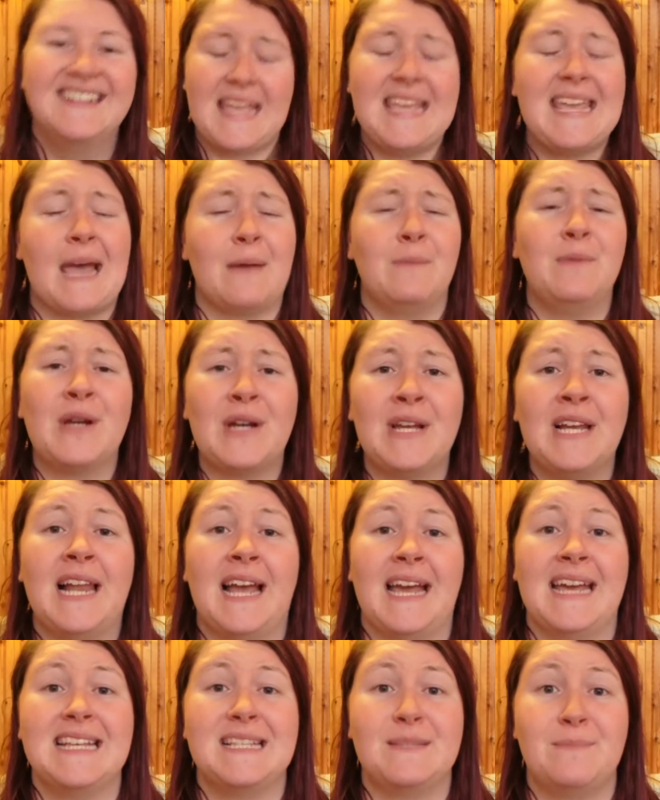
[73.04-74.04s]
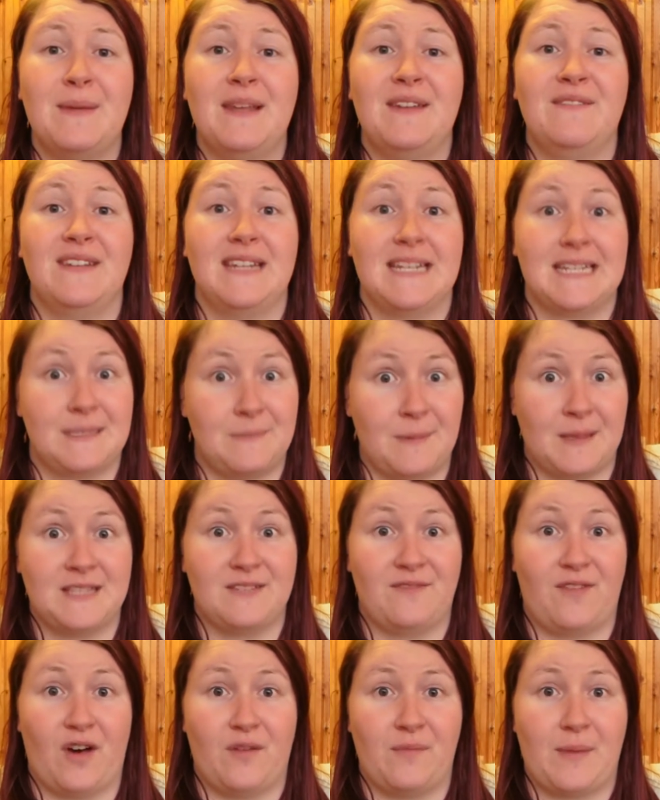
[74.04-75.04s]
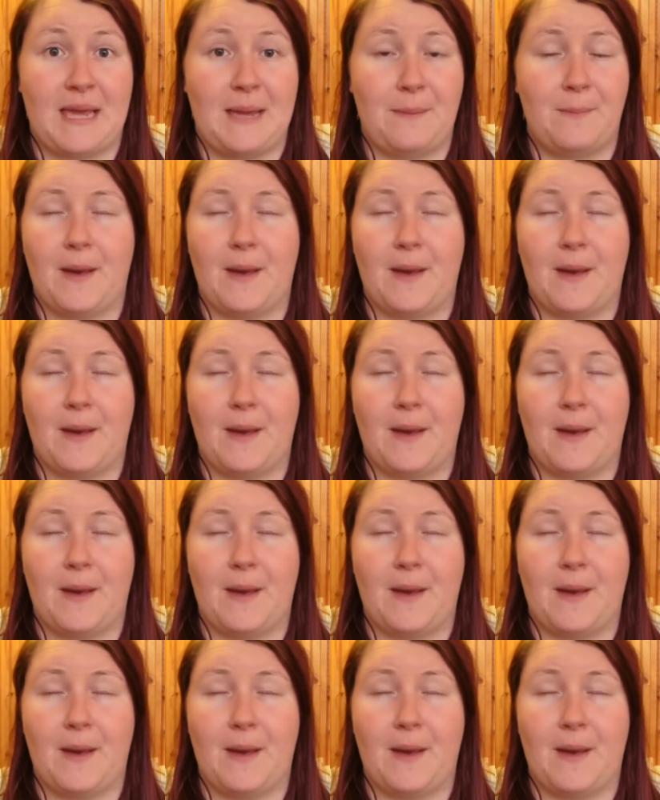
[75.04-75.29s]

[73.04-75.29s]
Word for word: yeah, I'm not gonna lie, it's a bit of an expensive hobby,